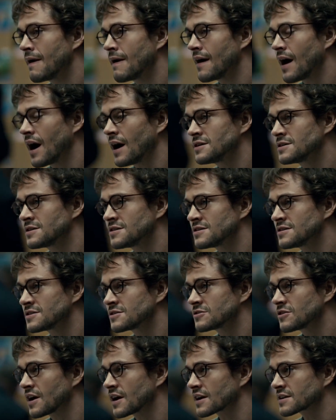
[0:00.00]
Eyes are
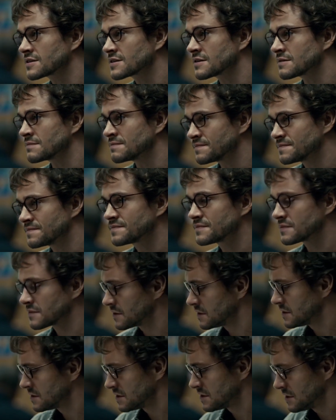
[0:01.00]
distracting. You
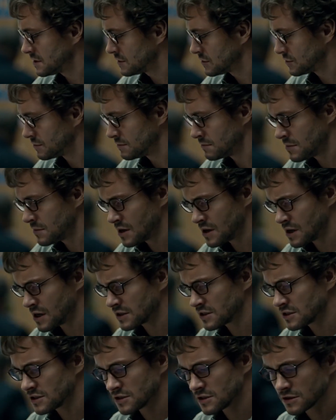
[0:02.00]
see too
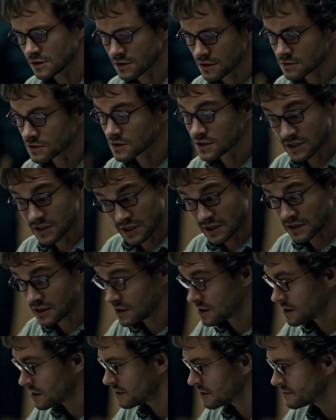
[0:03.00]
much, you don't see
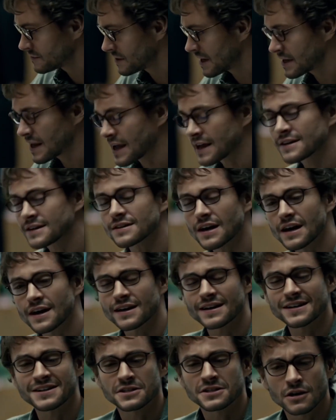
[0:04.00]
enough, and, and
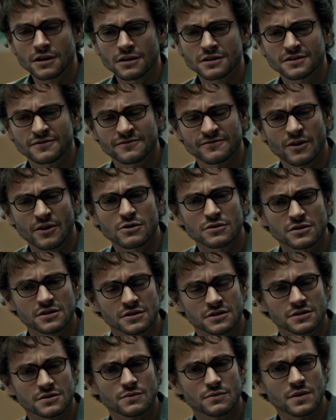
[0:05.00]
it's hard to
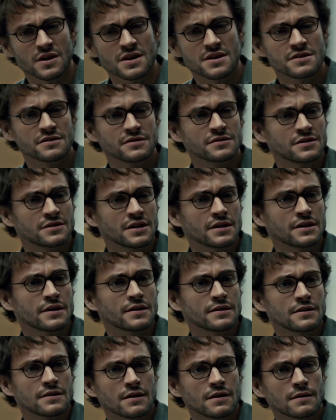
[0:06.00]
focus when you're
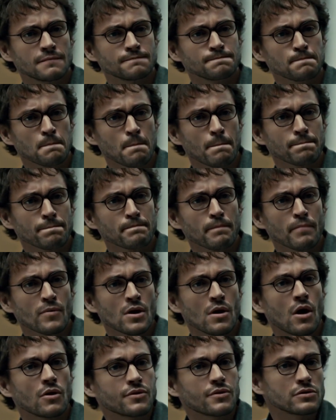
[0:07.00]
thinking, um,
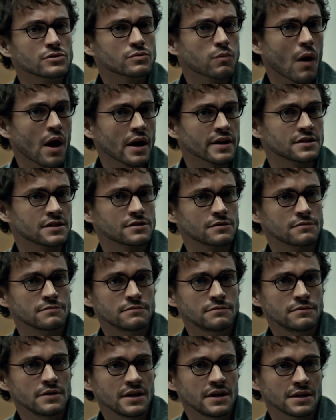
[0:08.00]
oh, those whites are
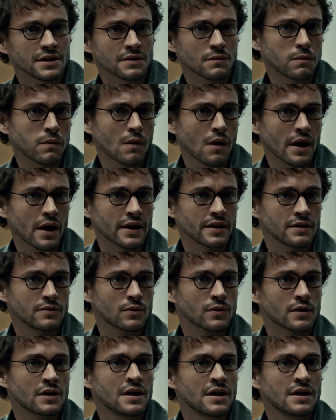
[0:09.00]
really white,
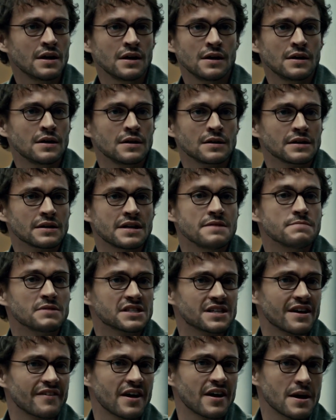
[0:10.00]
or he
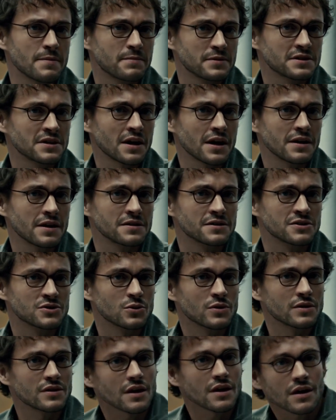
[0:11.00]
must have hepatitis,
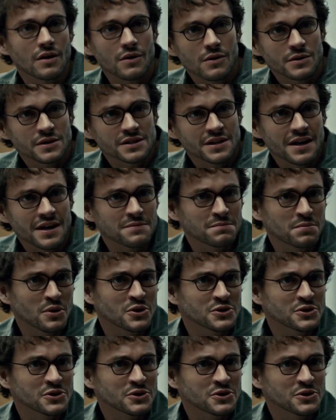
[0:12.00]
or oh, is that a